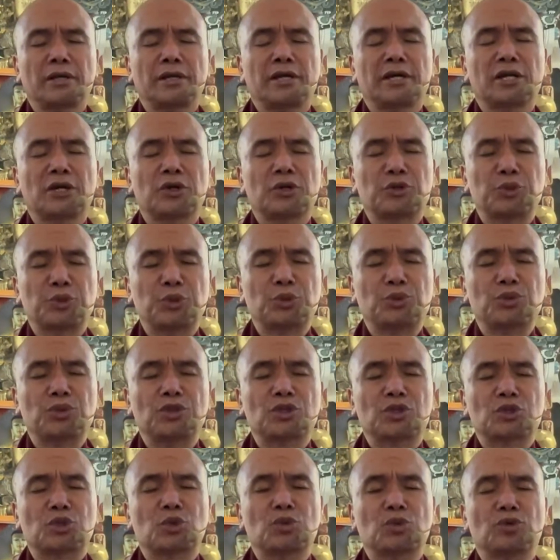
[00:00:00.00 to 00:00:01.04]
And our youth
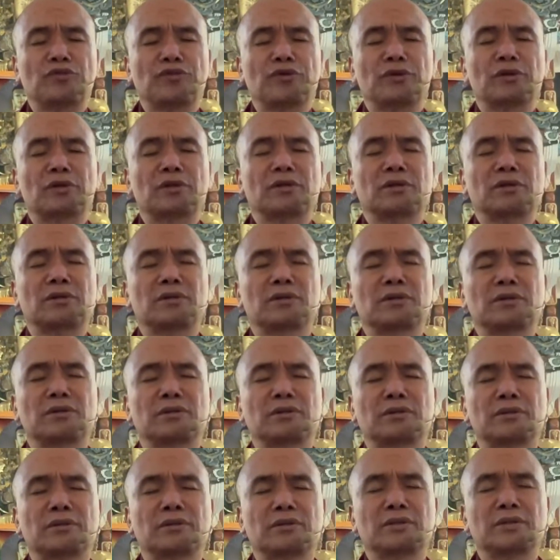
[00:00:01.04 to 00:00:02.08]
is over.
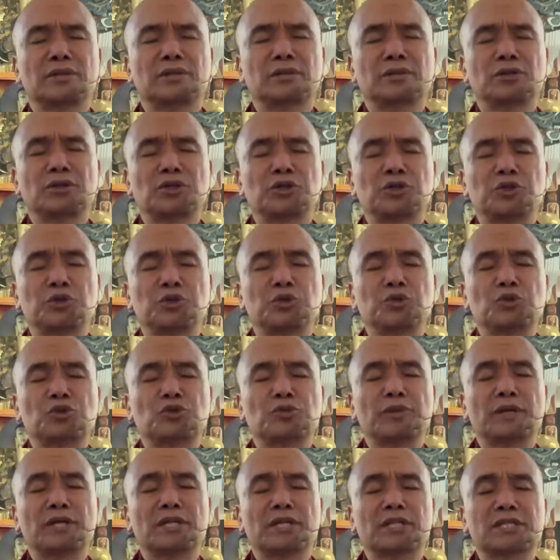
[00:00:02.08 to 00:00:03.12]

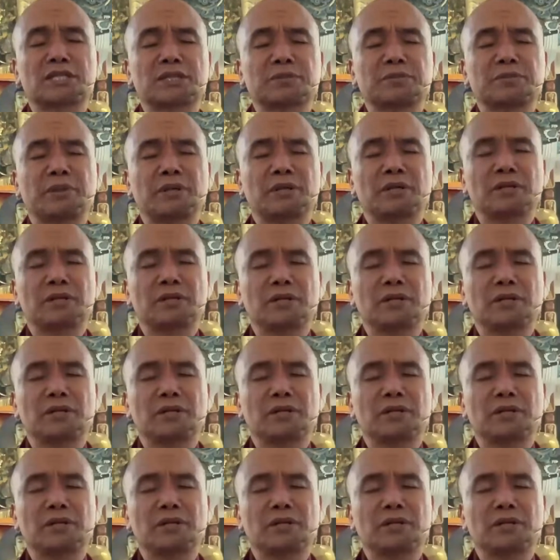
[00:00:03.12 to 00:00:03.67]
Youth passes by.